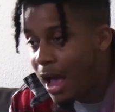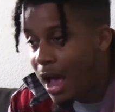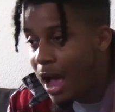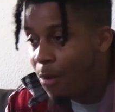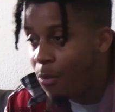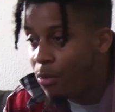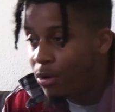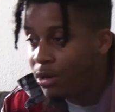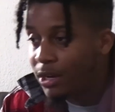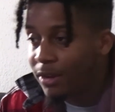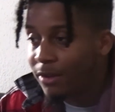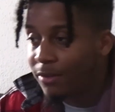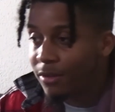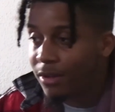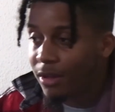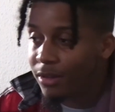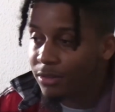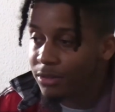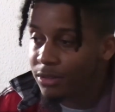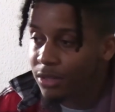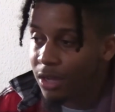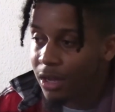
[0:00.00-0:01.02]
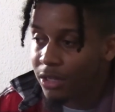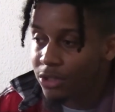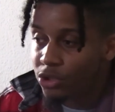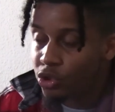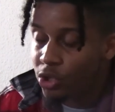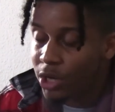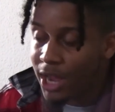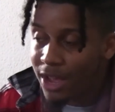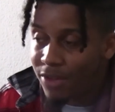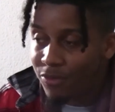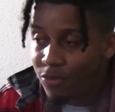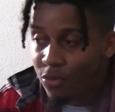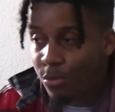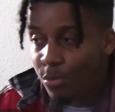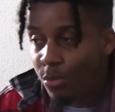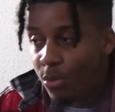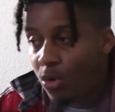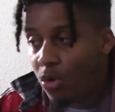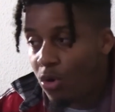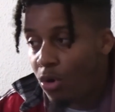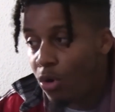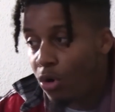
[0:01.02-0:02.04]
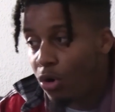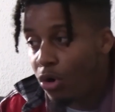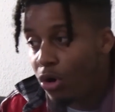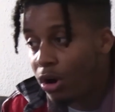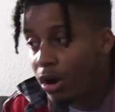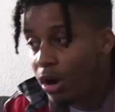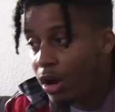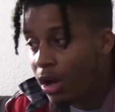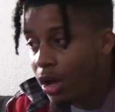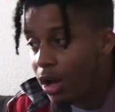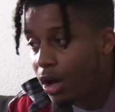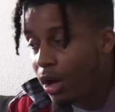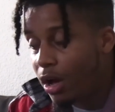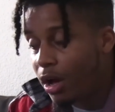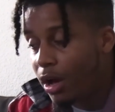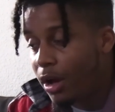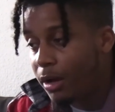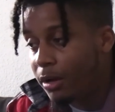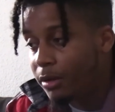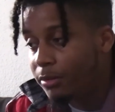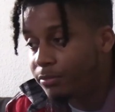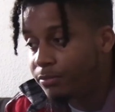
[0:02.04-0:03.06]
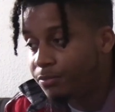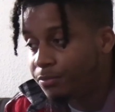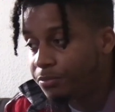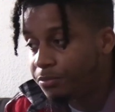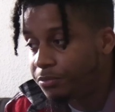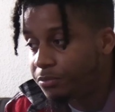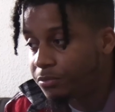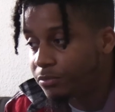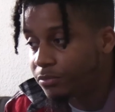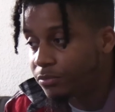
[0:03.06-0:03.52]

I want to uh, travel more. Um,